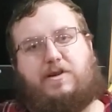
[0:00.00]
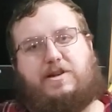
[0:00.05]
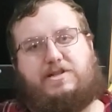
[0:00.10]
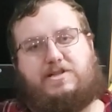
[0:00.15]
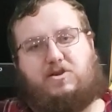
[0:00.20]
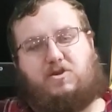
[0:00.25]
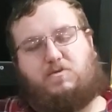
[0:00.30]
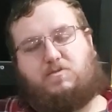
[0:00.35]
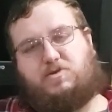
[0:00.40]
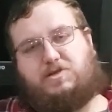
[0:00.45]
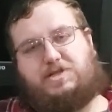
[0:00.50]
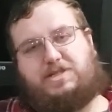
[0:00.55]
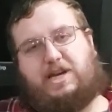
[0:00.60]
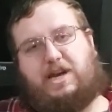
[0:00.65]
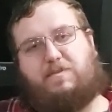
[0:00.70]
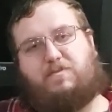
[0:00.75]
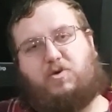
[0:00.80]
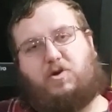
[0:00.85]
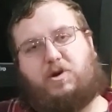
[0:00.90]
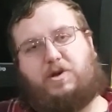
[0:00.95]
It's almost
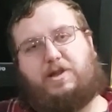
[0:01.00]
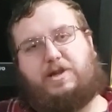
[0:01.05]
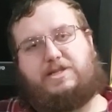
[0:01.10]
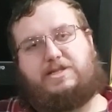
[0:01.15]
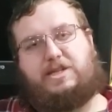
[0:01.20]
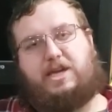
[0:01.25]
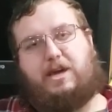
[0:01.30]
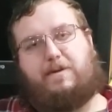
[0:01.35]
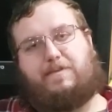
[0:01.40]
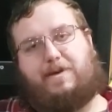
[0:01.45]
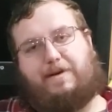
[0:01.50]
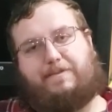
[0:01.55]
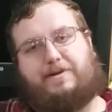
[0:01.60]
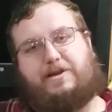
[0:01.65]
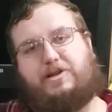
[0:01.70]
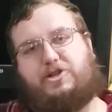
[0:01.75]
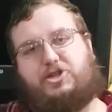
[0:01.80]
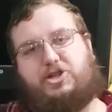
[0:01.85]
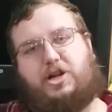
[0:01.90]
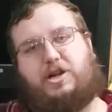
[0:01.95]
at boiling temp. I'm
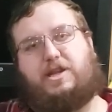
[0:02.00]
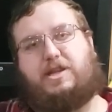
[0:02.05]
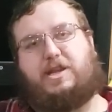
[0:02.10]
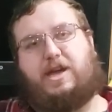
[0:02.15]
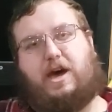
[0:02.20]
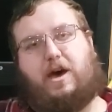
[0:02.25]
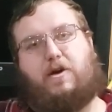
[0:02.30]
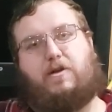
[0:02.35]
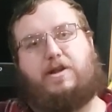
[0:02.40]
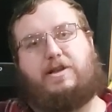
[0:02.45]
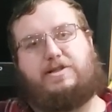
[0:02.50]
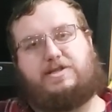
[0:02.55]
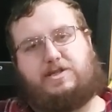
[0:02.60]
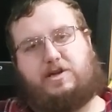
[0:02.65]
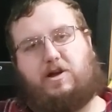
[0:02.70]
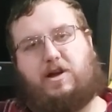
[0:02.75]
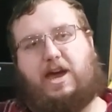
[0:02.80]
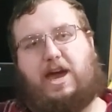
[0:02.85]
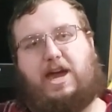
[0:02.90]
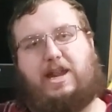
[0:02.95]
gonna shut it down and
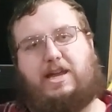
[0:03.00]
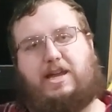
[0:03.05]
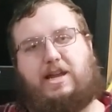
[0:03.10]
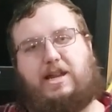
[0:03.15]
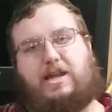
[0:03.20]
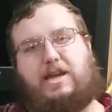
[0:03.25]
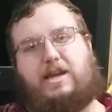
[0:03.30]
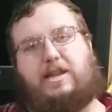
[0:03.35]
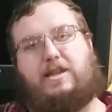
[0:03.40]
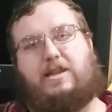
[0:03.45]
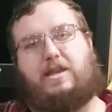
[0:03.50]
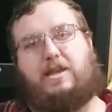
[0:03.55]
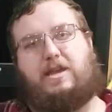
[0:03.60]
start adding it in.